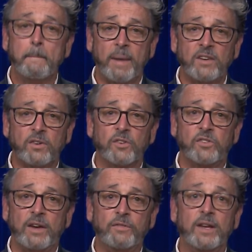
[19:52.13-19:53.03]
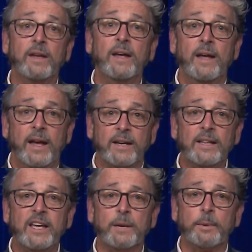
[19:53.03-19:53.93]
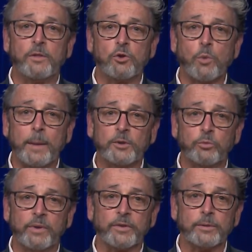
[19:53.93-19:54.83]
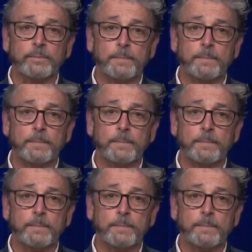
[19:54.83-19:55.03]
bicycle safety, and cleanup of the Duwamish River.